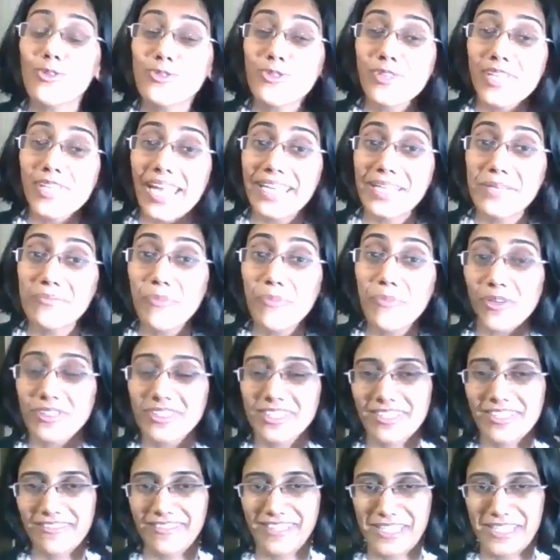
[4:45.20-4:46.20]
is also getting
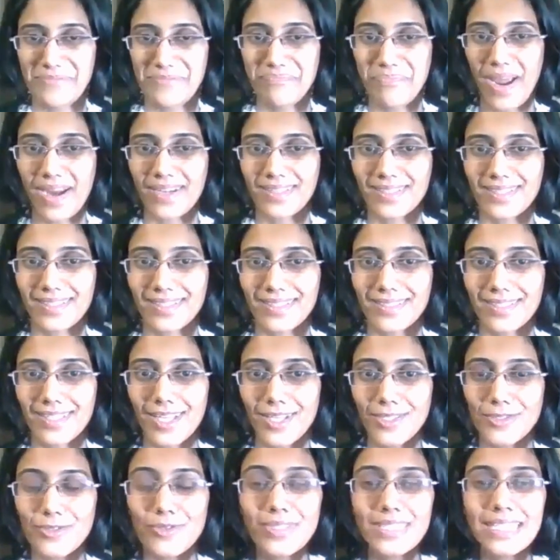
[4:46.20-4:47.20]
positively impacted.
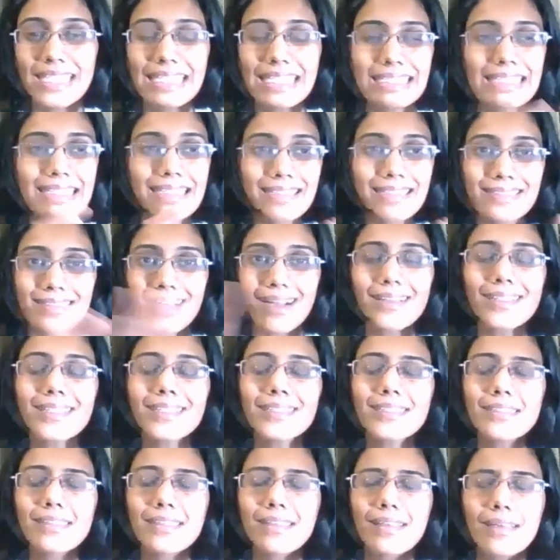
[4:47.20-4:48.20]
So see, the
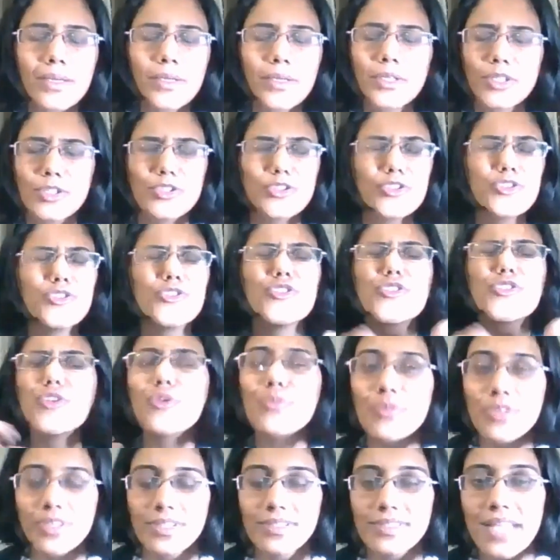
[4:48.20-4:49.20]
result is
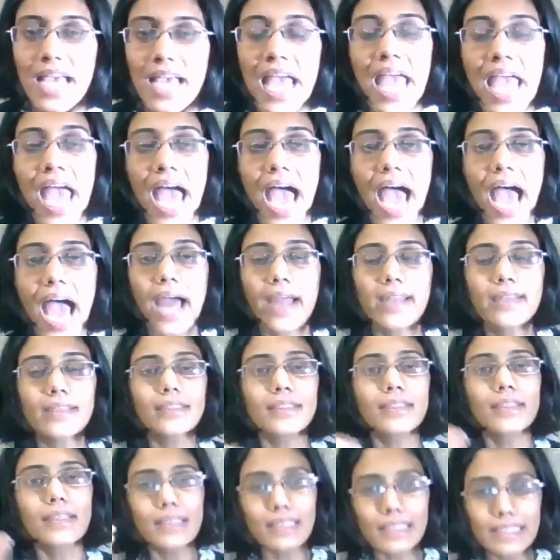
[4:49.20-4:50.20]
numerous.
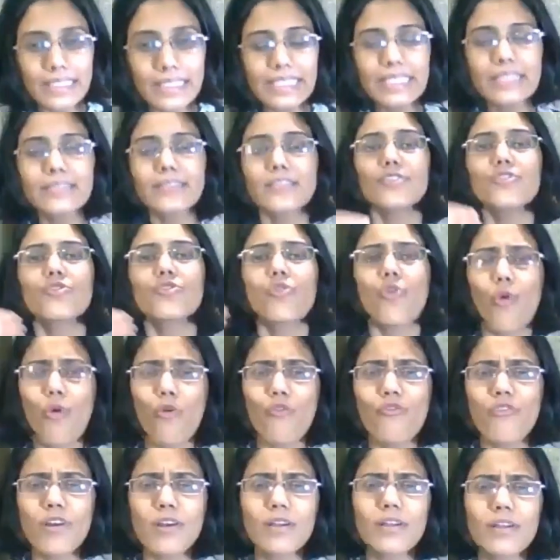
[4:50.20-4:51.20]
And the colleagues and the
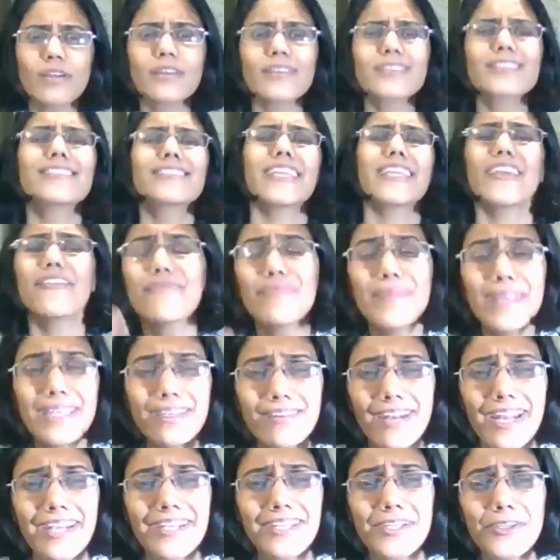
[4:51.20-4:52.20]
co-workers, they've
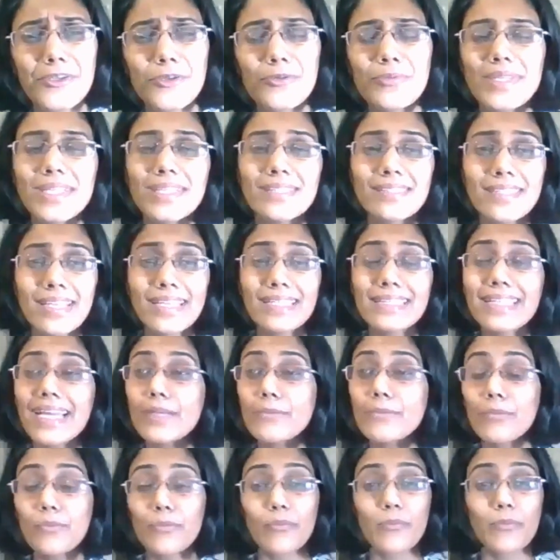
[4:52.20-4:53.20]
been writing to me saying
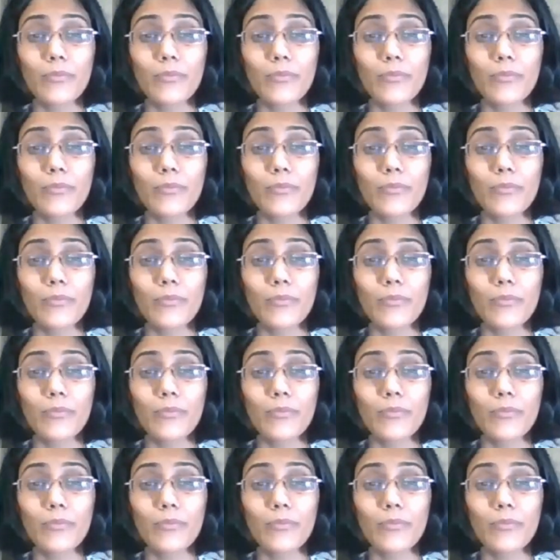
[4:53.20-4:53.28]
that